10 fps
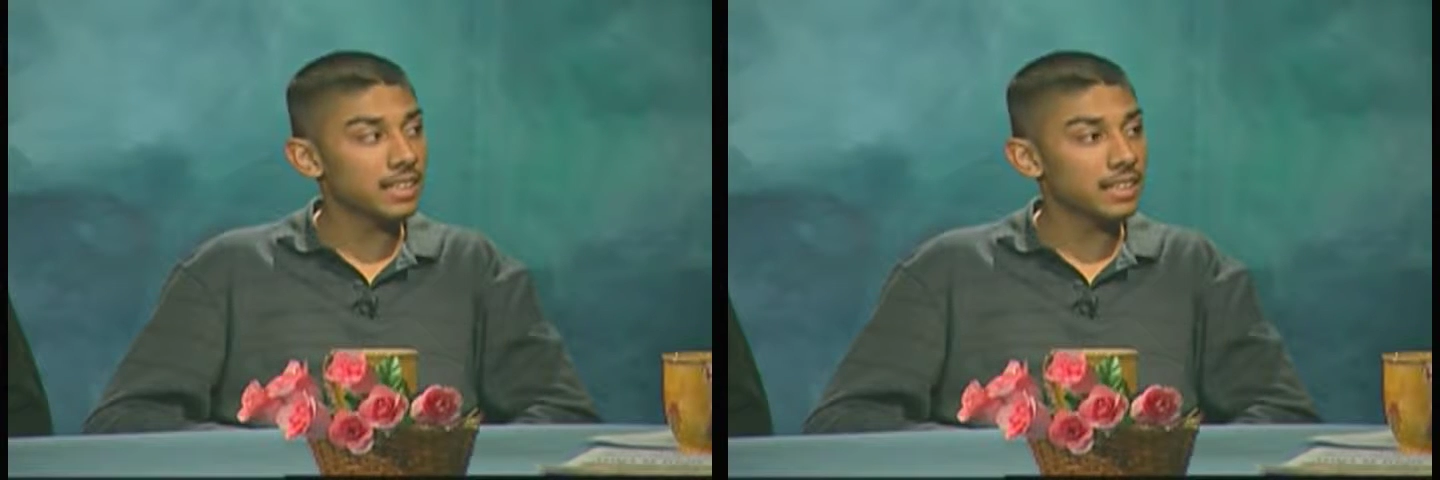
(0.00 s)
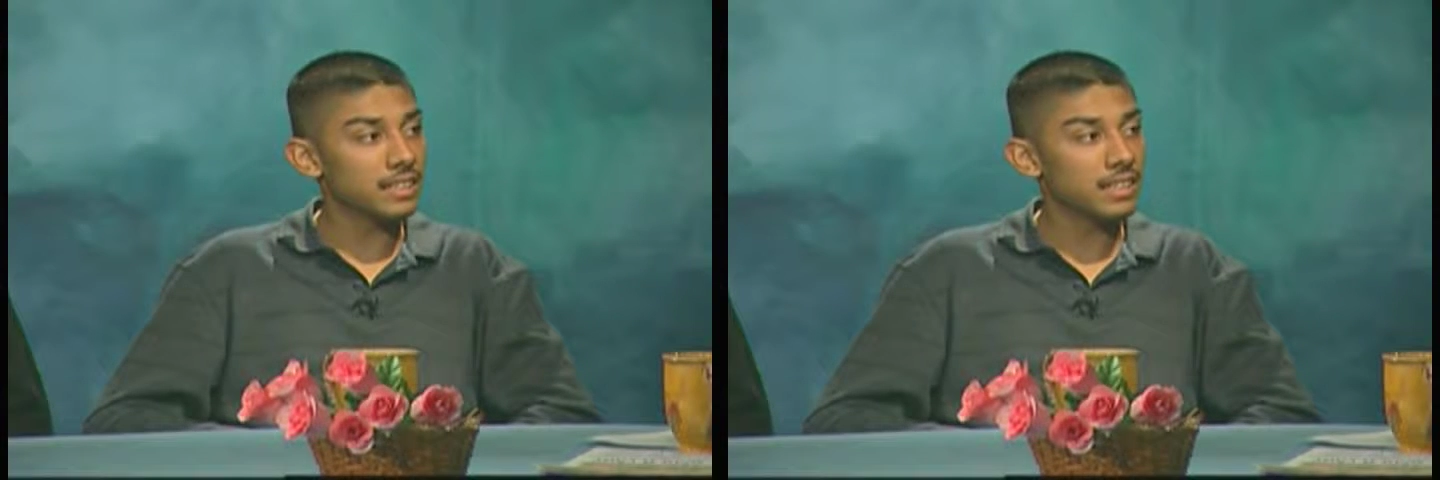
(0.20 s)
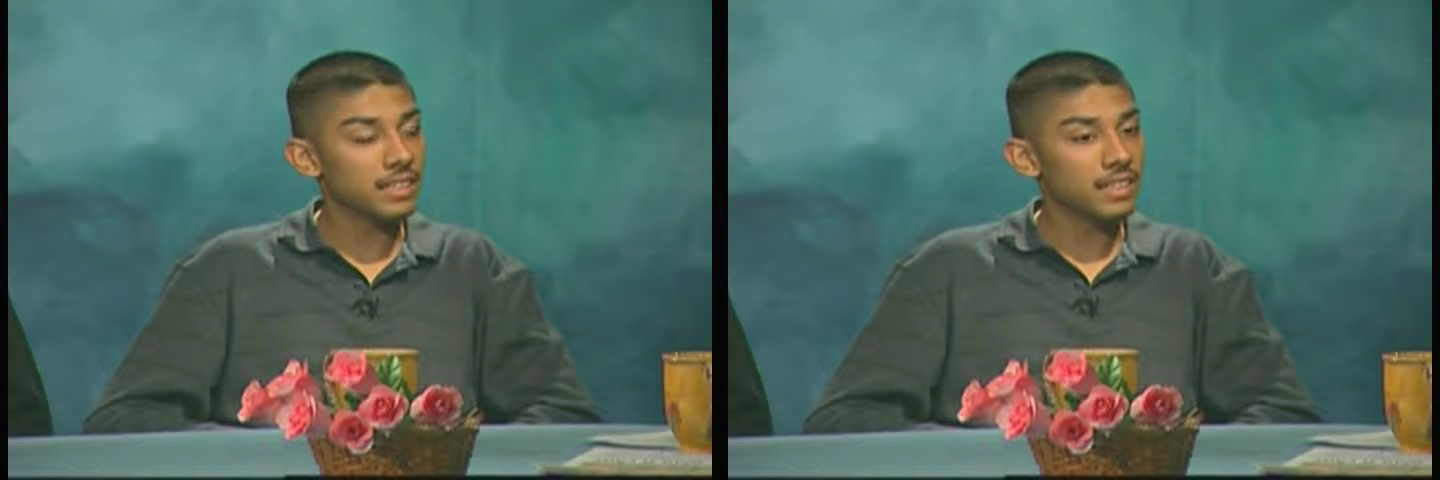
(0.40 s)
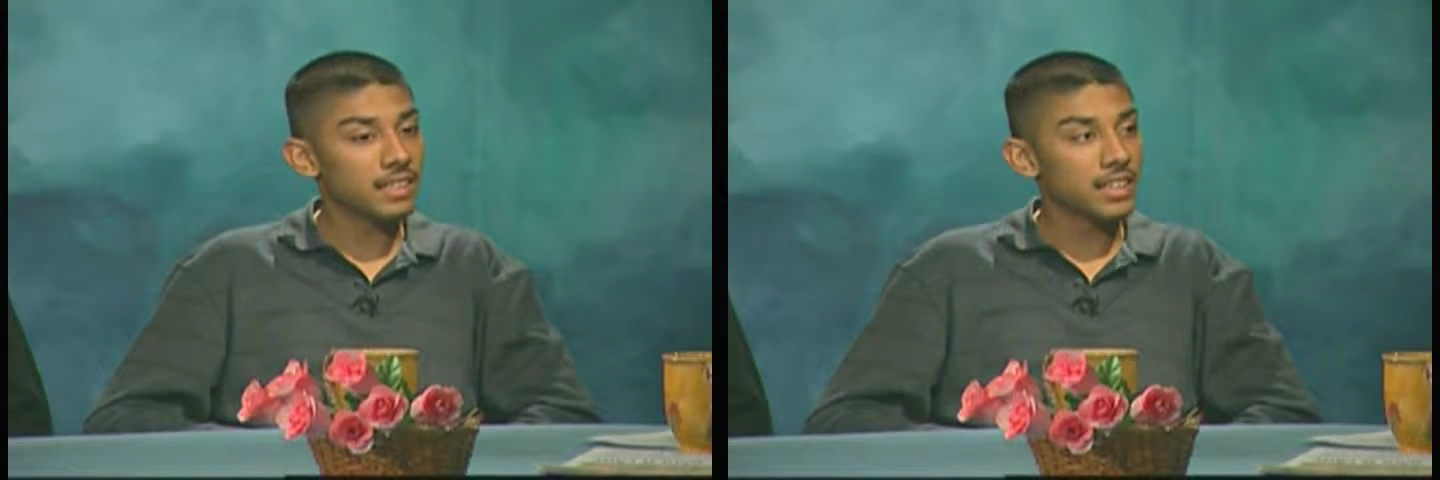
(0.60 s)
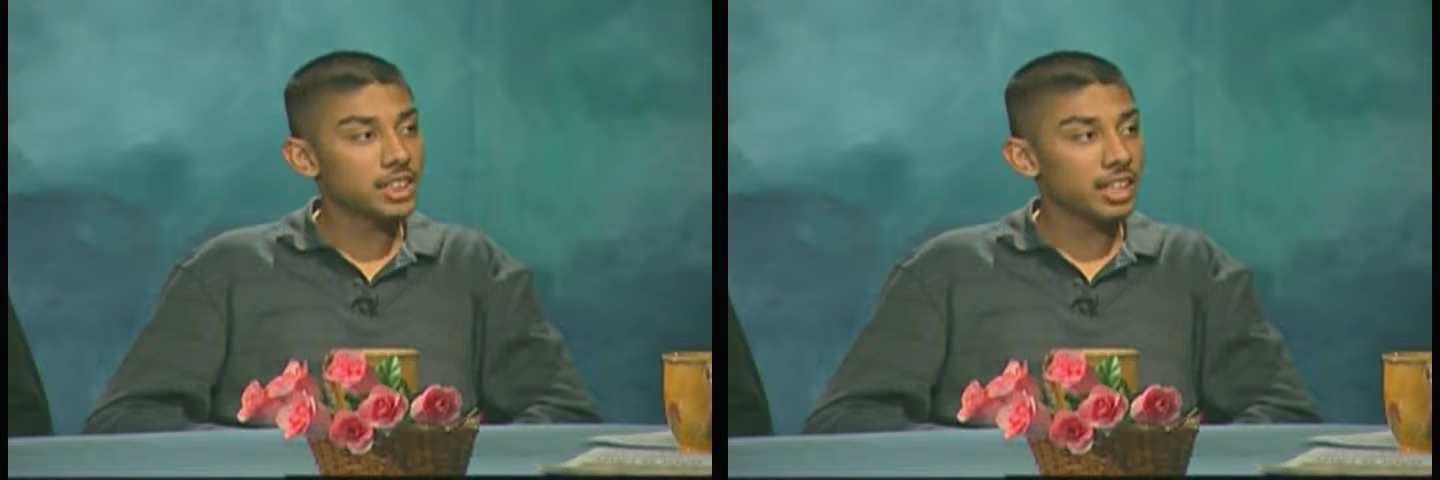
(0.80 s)
and
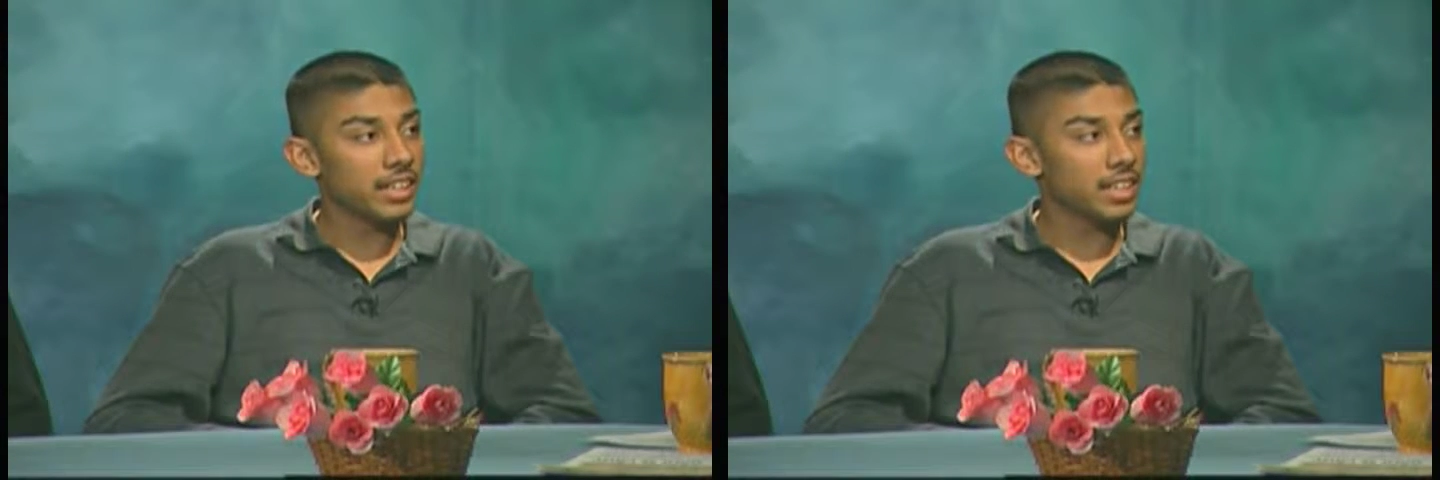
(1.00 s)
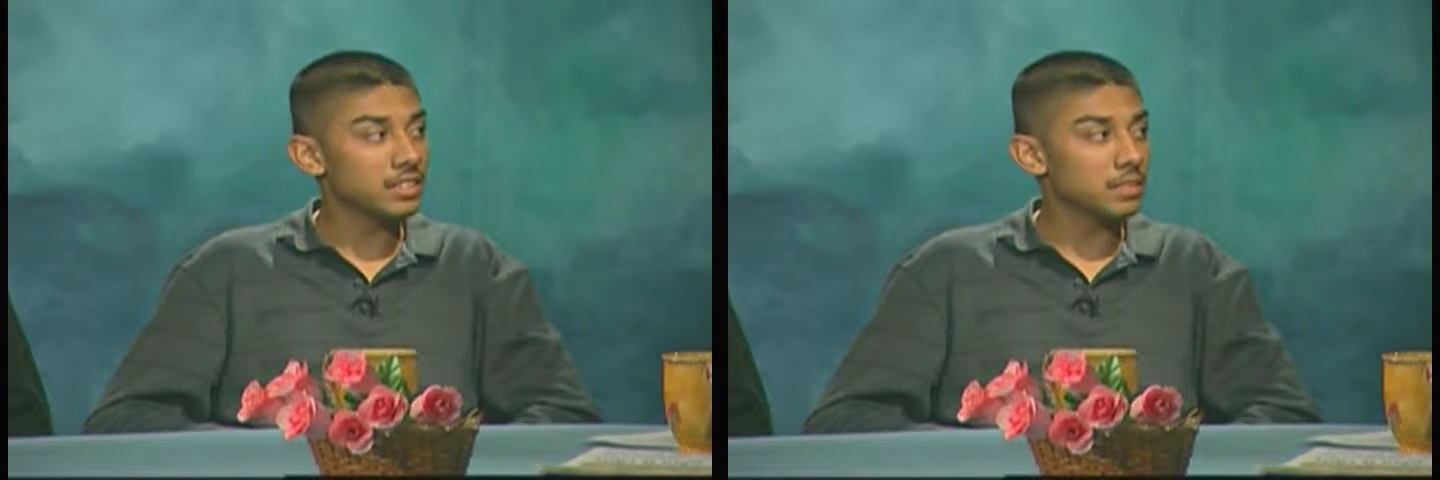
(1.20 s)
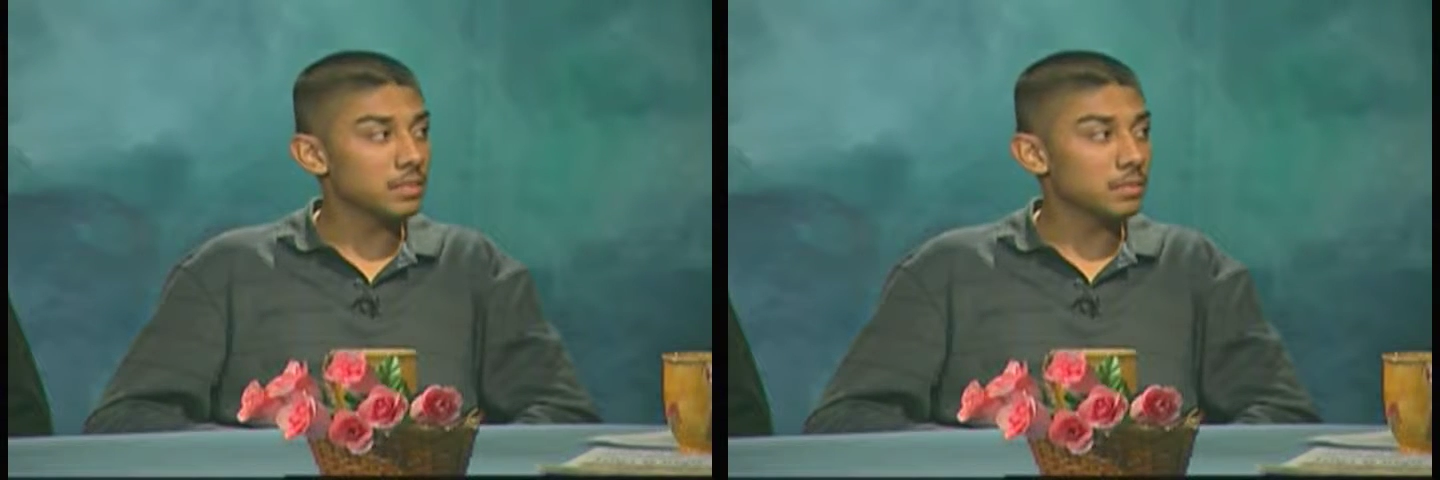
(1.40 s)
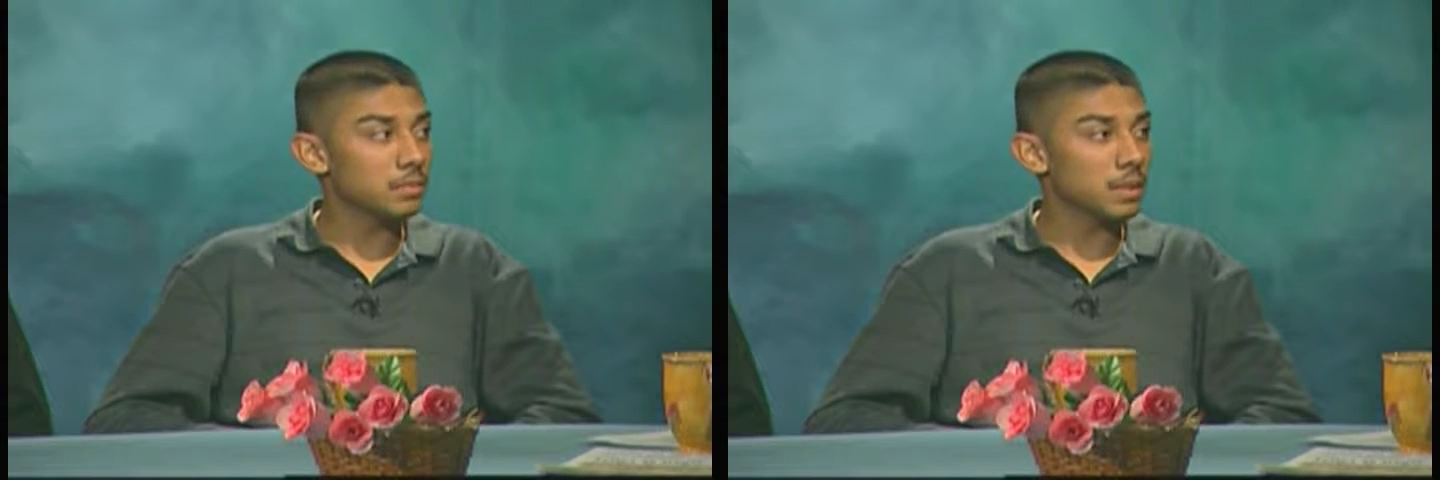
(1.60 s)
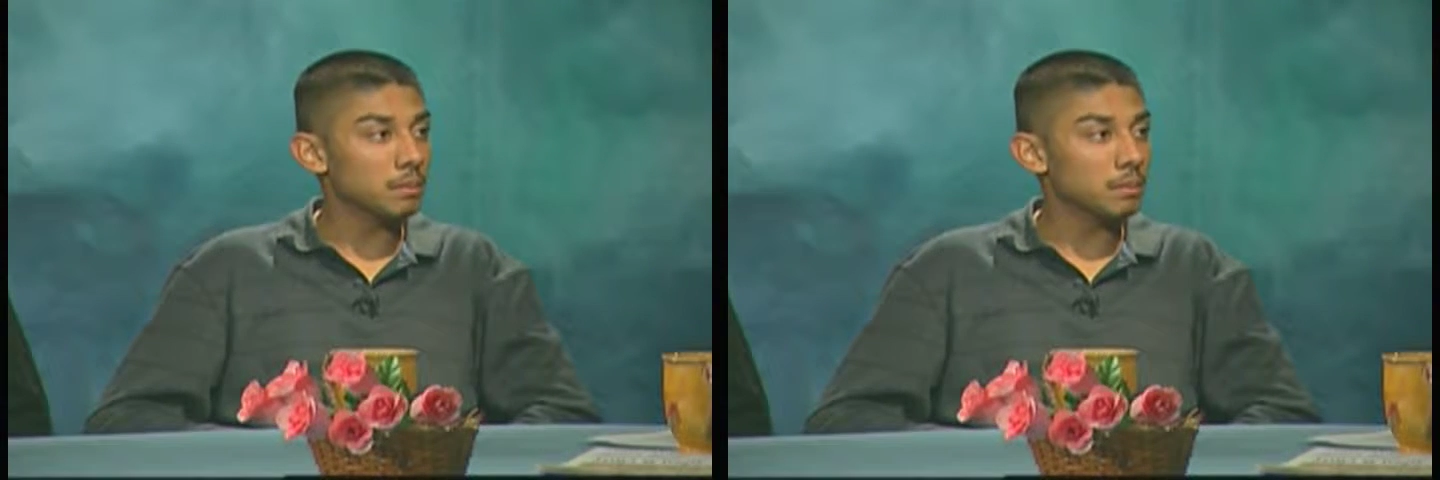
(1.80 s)
they try not to